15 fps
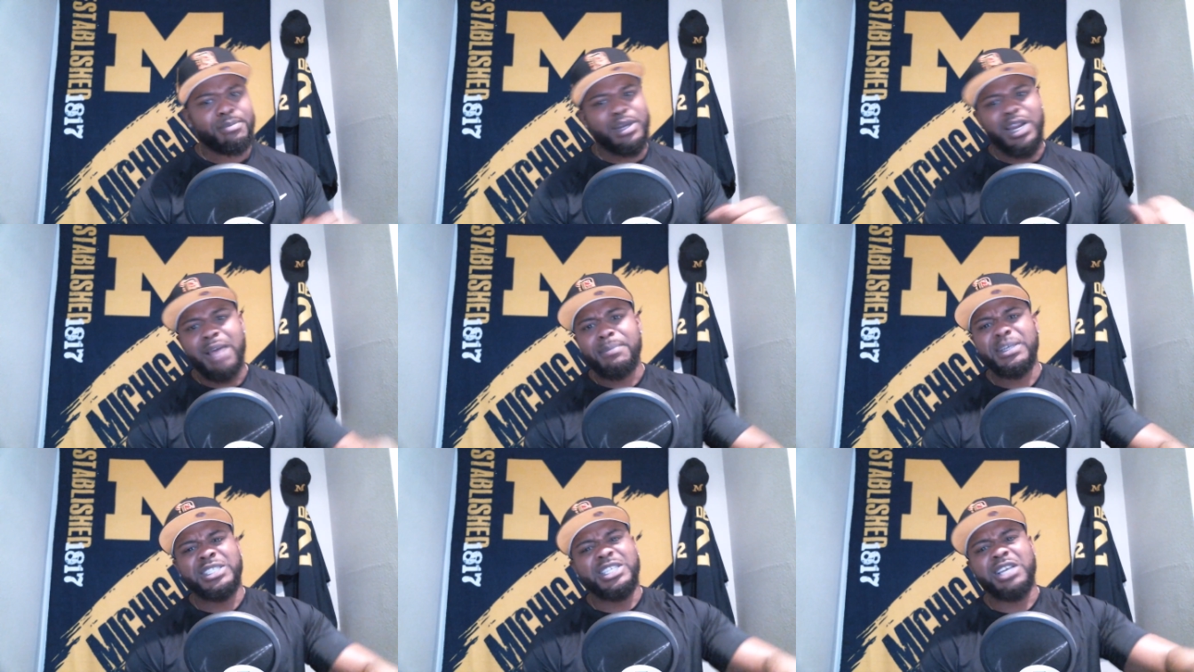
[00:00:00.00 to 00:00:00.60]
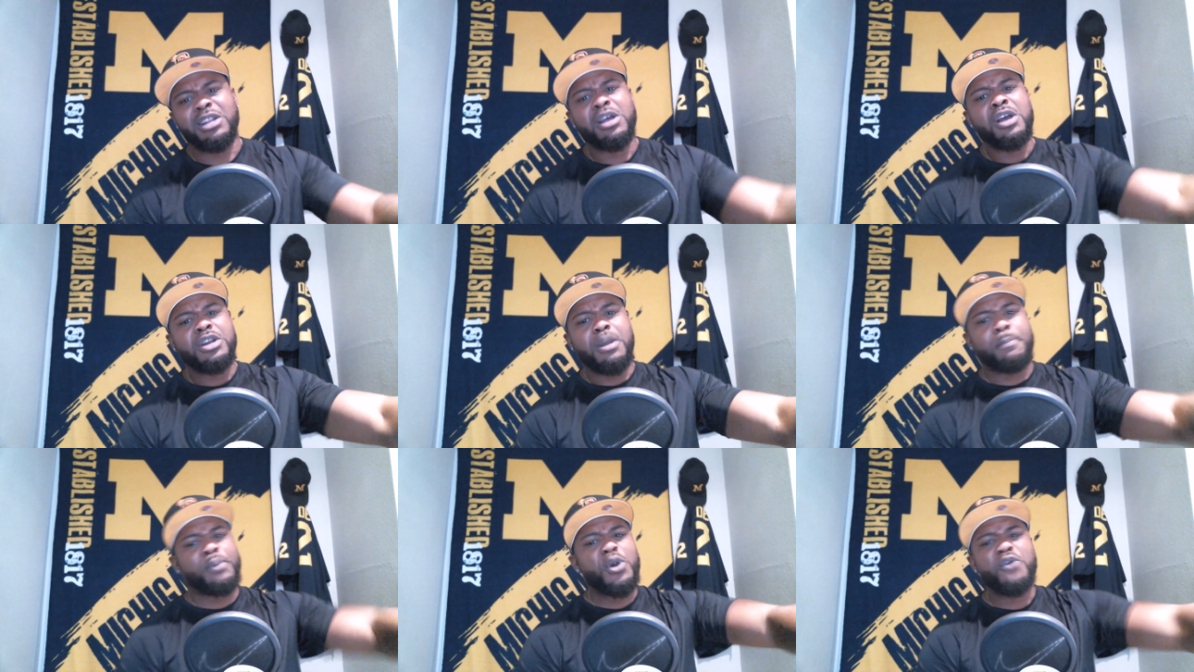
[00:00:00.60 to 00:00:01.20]
But let me see,
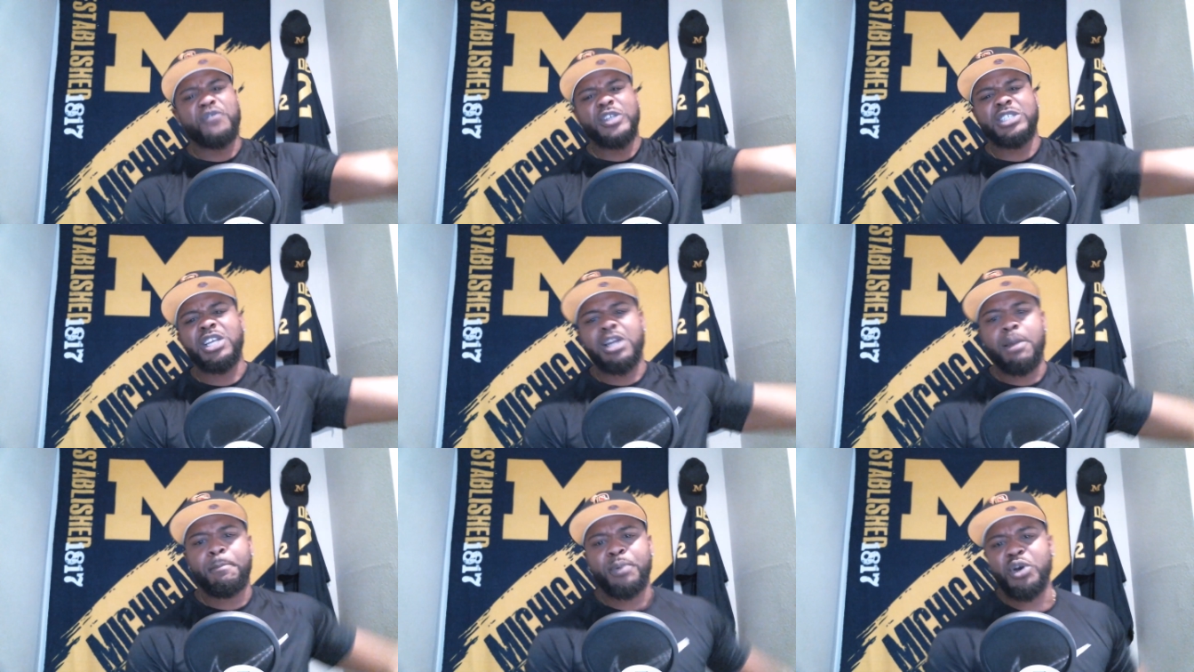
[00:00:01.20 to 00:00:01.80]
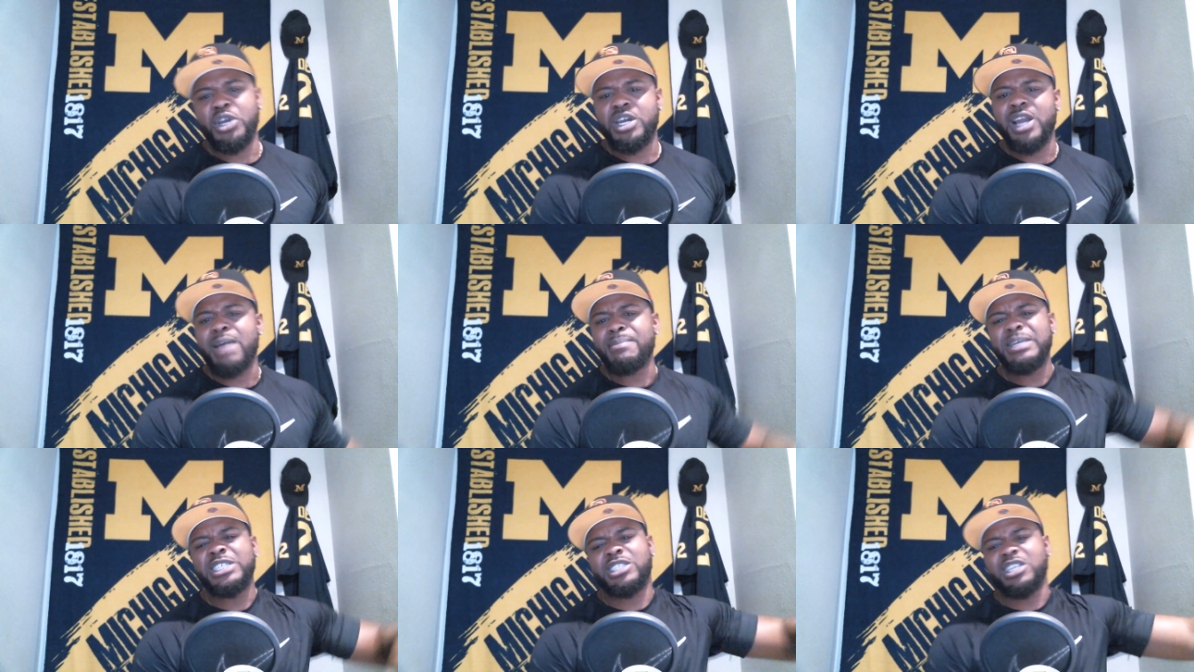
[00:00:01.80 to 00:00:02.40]
the proof is in the pudding. Let
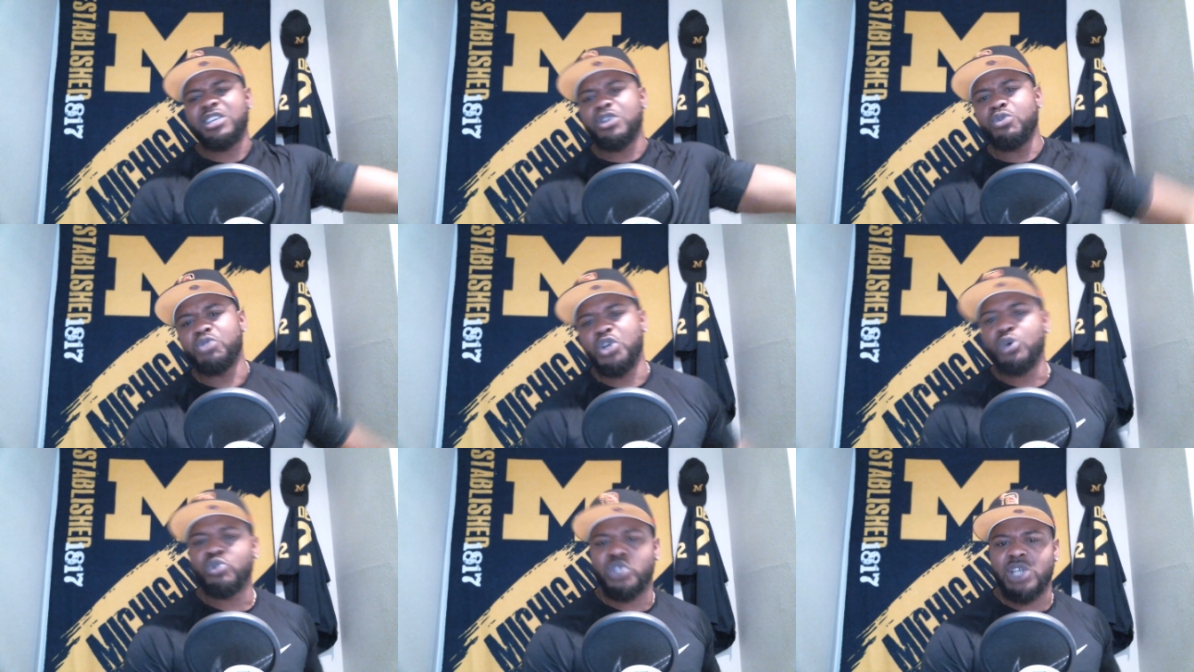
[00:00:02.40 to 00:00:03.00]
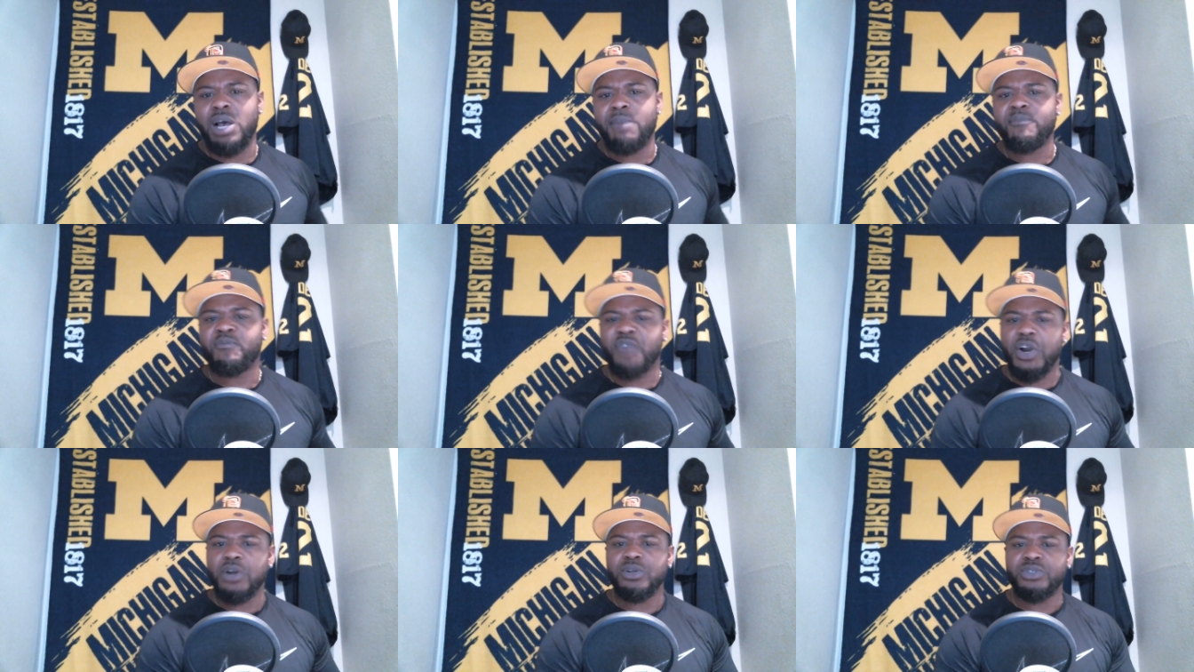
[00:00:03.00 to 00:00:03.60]
me see you do something
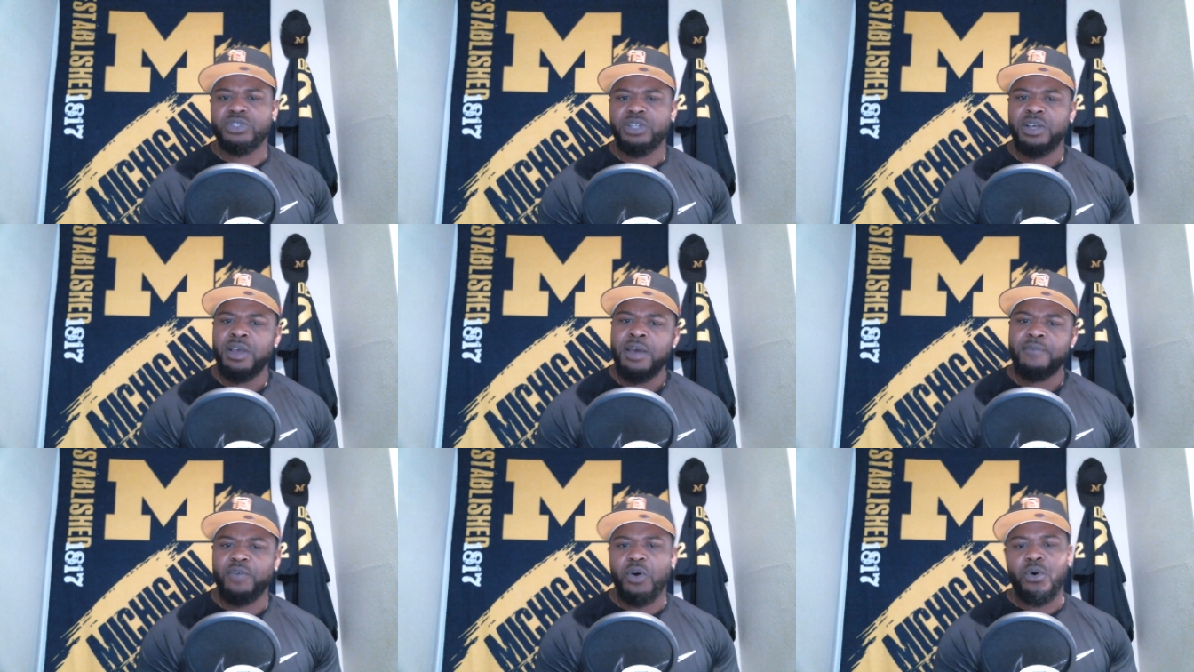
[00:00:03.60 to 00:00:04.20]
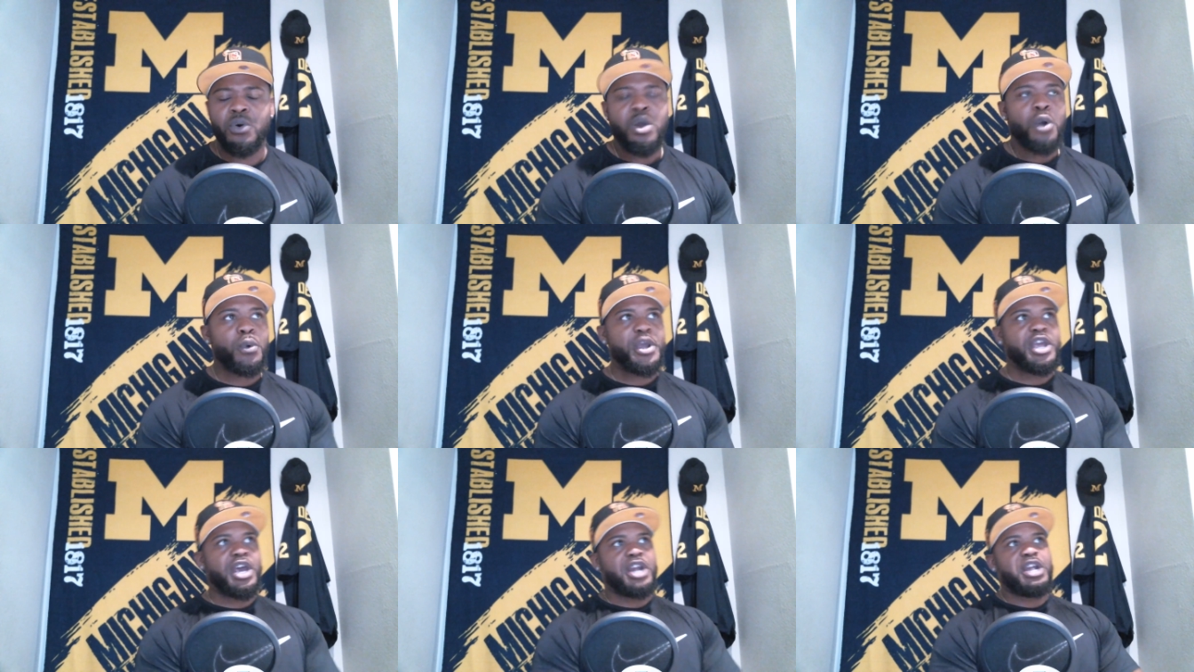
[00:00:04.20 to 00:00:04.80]
first before
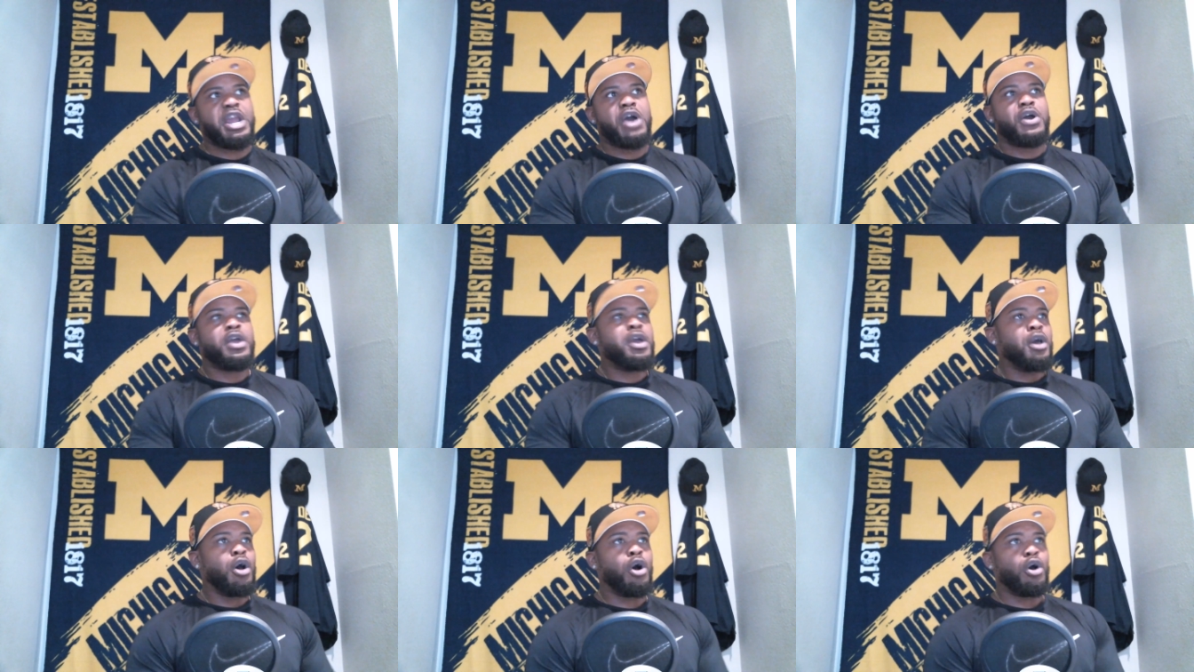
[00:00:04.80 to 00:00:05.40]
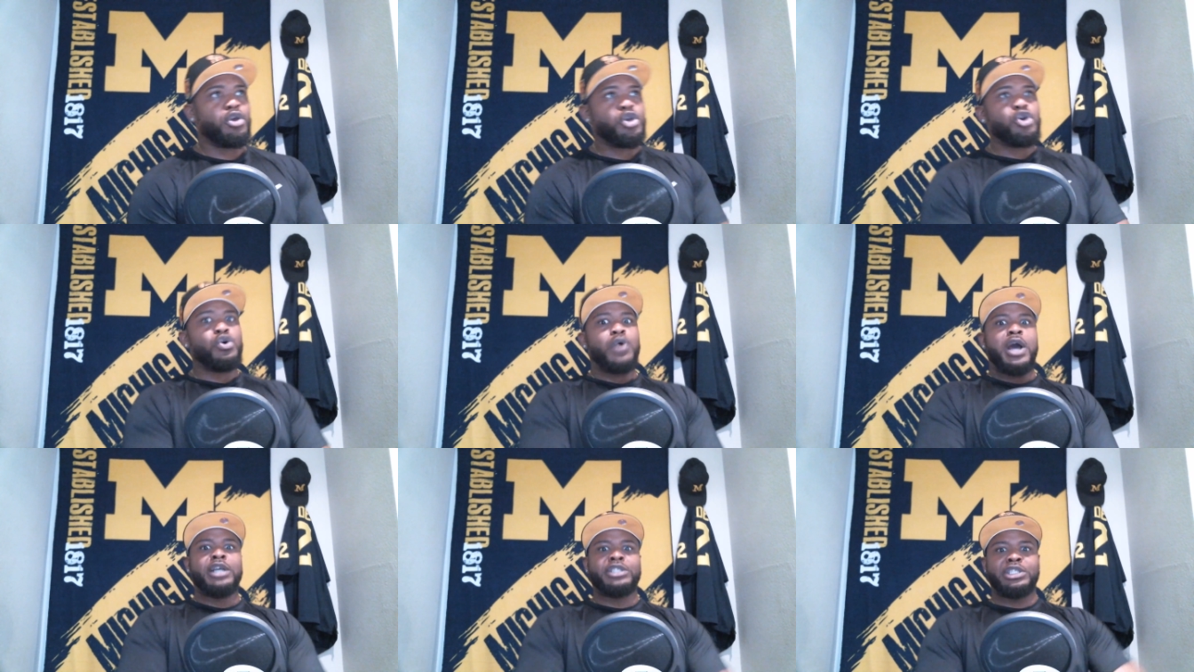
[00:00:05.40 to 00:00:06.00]
we announce, oh,
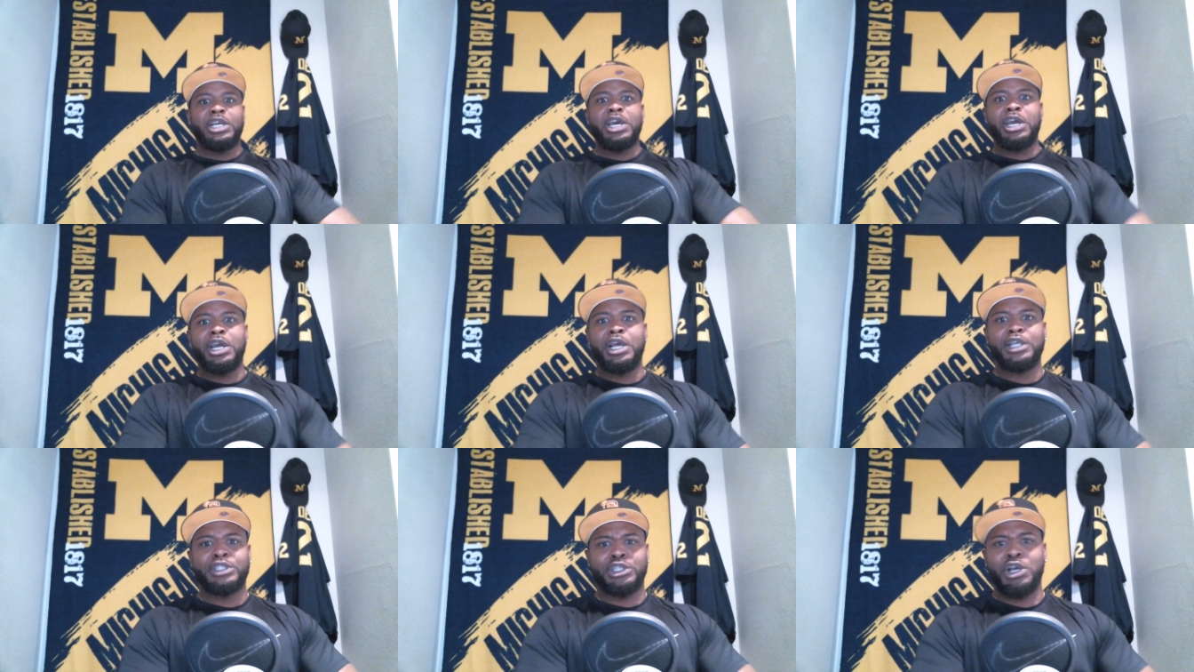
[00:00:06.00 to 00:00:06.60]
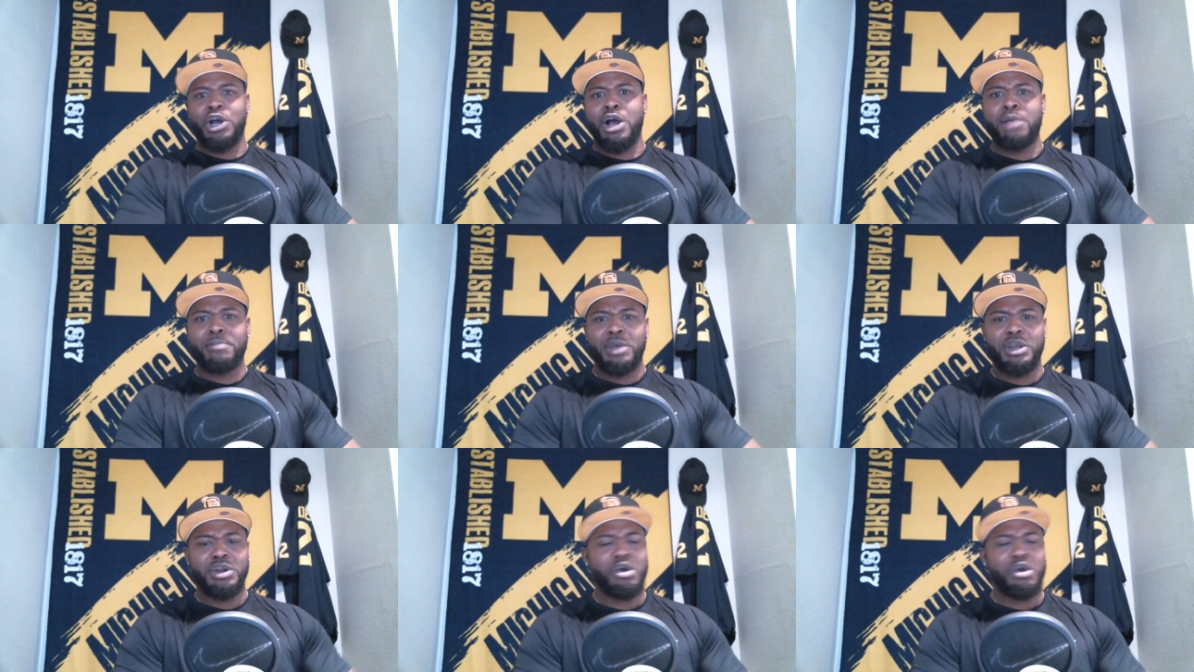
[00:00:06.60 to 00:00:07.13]
USC is coming.